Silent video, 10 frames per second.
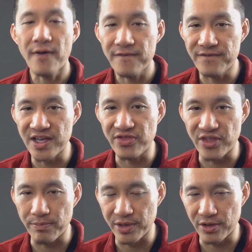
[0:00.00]
fit
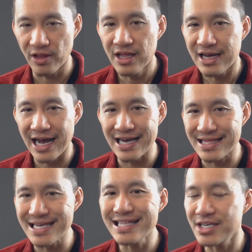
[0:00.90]
the bill. I
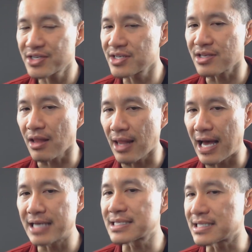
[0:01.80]
think this is the
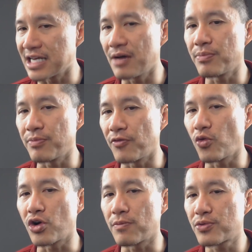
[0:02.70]
last step
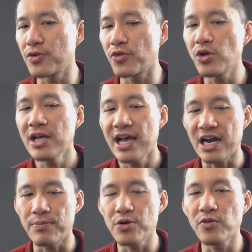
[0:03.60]
before approval, and
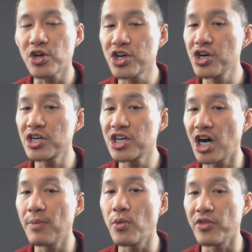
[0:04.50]
approval could
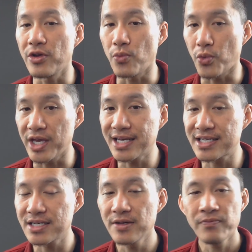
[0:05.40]
come within
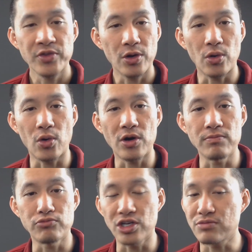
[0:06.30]
weeks
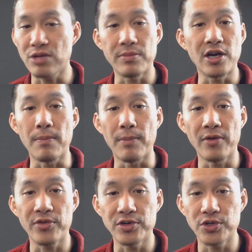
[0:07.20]
or just maybe a
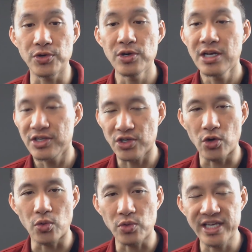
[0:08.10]
month or two.
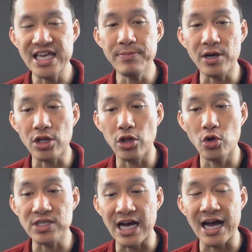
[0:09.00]
So keep a
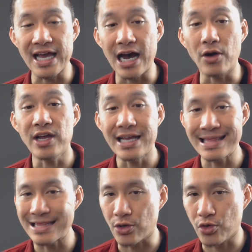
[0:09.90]
close eye out
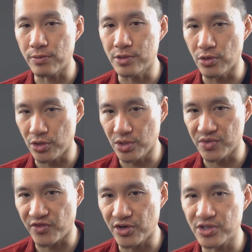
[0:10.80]
in the crypto
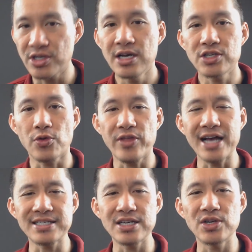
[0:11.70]
newsverse. So
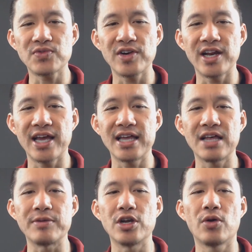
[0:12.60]
that's the news for today.
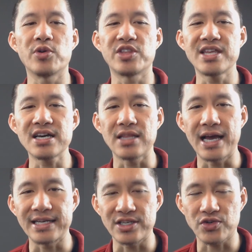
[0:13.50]
Let me know what you think.
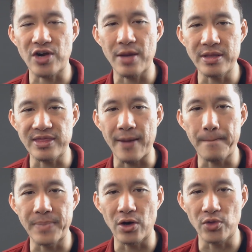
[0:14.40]
Like and subscribe. Hit
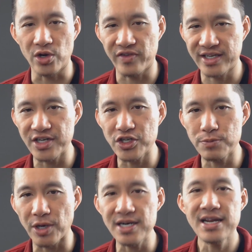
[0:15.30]
that bell notifications
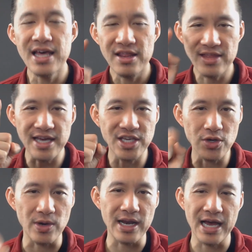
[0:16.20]
button. Thank
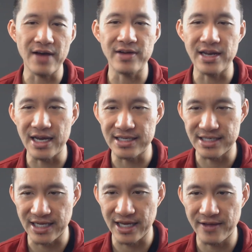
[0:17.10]
you and have a nice
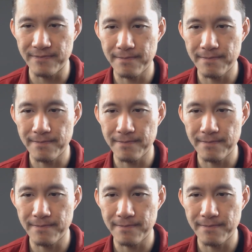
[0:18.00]
day.